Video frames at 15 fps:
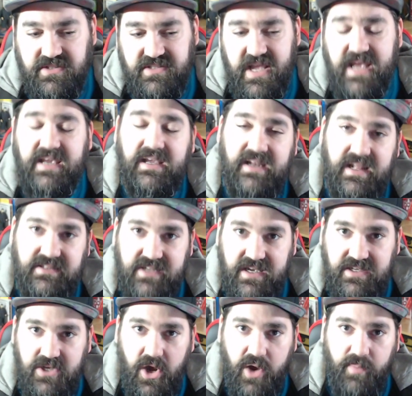taken as a
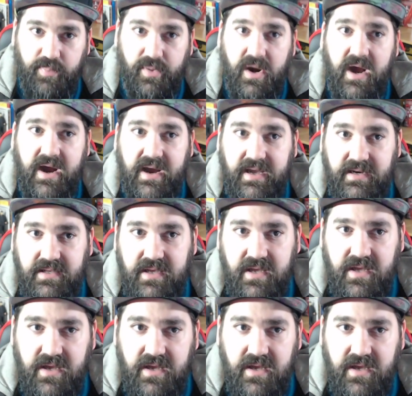young bride,